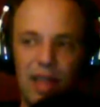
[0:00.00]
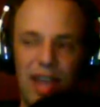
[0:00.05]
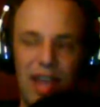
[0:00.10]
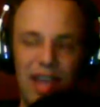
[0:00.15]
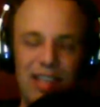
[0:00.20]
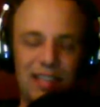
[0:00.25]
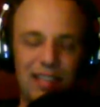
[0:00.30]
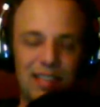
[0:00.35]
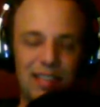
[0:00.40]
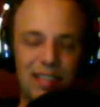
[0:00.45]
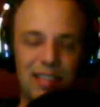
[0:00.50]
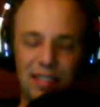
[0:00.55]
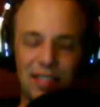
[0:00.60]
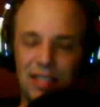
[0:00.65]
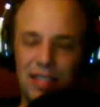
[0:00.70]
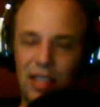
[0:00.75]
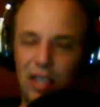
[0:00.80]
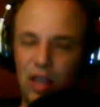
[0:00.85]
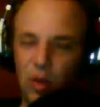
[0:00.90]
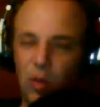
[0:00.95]
and
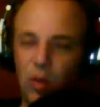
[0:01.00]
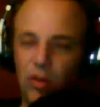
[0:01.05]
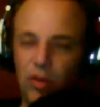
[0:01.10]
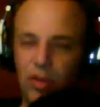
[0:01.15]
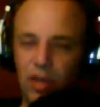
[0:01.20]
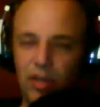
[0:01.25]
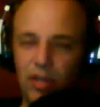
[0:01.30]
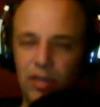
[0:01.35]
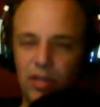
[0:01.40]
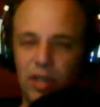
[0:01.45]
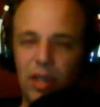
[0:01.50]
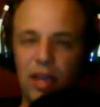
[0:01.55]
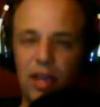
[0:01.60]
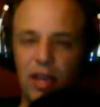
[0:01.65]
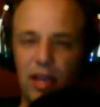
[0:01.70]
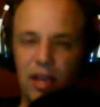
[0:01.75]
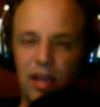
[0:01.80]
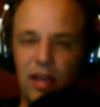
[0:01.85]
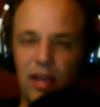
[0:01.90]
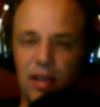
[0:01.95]
see what they
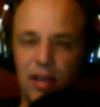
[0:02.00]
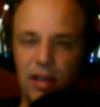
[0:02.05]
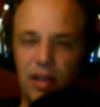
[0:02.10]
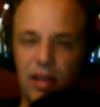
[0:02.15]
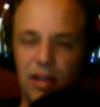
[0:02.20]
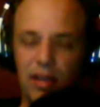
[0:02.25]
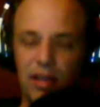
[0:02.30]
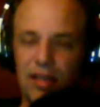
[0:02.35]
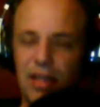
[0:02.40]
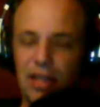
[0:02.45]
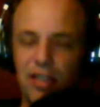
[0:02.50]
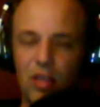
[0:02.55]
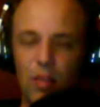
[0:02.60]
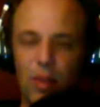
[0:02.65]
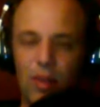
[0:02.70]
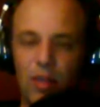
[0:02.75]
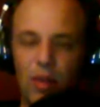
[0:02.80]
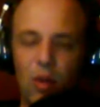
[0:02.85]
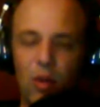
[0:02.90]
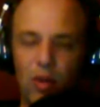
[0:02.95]
say, because that's
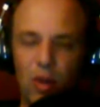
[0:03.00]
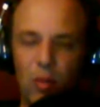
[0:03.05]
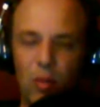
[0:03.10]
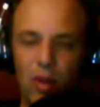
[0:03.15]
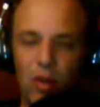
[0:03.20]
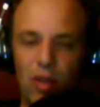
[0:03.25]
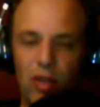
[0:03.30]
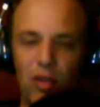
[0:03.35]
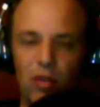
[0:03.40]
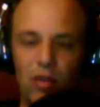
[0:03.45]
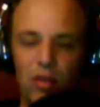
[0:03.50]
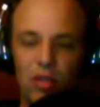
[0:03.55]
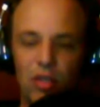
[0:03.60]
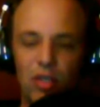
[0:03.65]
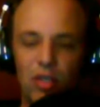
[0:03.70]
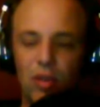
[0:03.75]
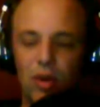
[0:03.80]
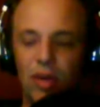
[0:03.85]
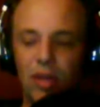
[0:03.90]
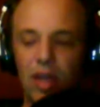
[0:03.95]
about the only way that you can
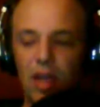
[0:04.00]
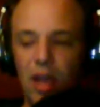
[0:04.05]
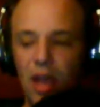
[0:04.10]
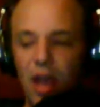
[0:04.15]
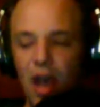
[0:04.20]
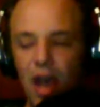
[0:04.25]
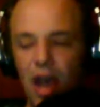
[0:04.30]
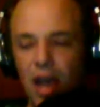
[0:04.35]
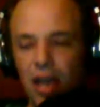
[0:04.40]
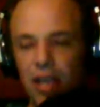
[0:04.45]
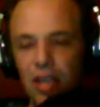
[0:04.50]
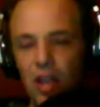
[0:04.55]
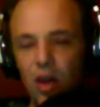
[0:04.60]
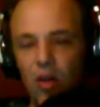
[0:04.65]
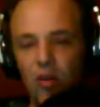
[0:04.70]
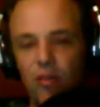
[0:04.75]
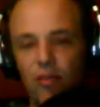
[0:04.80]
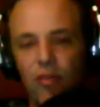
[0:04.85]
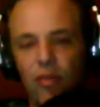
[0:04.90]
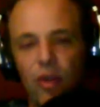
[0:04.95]
do it. I
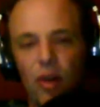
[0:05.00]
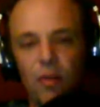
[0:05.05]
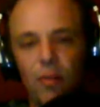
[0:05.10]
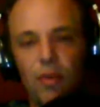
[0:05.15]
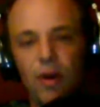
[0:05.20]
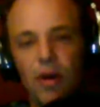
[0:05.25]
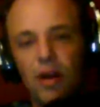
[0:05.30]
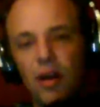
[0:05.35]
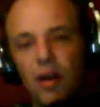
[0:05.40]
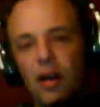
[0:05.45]
know from